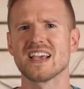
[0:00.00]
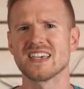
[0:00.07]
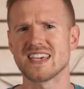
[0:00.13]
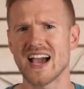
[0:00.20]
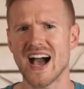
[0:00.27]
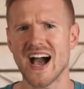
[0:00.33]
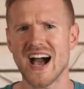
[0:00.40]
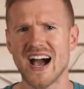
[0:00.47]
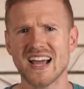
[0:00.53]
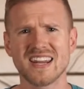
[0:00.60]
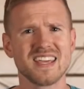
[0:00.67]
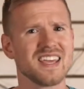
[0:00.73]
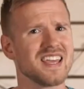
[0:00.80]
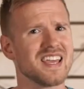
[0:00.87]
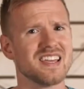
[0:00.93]
God
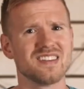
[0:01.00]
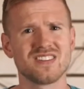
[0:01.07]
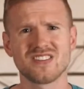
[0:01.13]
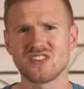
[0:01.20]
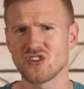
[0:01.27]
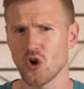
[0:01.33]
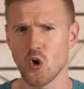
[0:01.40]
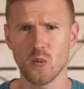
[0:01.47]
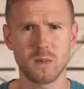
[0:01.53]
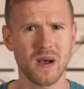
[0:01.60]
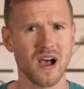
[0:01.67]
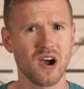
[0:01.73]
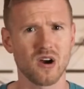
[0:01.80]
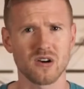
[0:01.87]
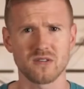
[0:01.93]
is so
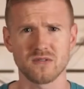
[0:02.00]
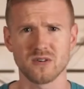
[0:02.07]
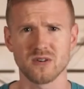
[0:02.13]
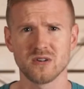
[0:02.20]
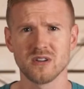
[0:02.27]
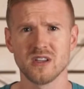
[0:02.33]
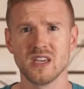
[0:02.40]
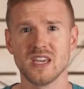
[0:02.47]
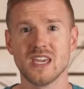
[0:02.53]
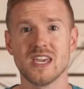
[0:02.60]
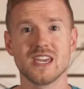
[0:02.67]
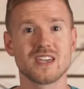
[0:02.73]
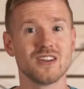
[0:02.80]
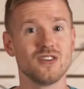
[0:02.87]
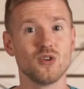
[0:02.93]
powerful.
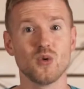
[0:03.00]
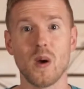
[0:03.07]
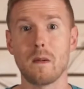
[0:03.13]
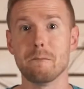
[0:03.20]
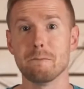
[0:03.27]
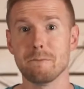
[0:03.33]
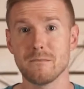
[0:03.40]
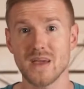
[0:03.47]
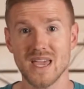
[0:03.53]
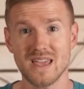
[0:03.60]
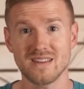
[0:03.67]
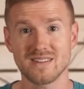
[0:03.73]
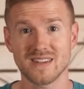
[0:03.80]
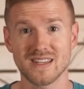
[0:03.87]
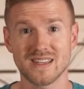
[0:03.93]
He can do
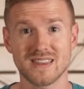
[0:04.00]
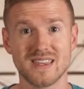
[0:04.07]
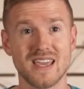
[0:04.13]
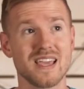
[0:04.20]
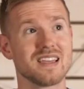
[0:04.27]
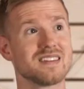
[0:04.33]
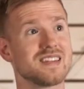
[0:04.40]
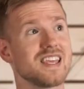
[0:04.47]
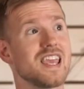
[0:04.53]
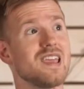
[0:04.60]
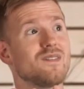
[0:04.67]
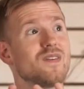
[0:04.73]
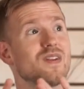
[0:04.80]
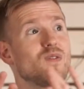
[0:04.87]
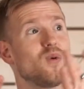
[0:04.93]
amazing things
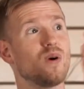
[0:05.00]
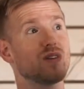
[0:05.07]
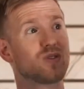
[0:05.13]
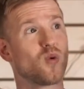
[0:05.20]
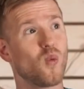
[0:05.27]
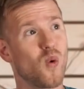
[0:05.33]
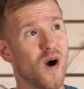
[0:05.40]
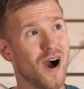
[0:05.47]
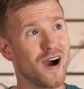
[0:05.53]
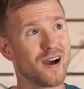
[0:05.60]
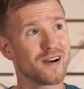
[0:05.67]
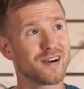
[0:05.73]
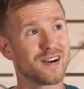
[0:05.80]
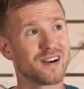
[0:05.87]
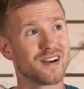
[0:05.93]
even with
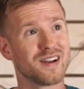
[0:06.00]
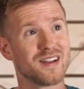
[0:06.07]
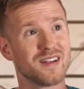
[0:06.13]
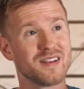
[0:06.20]
water.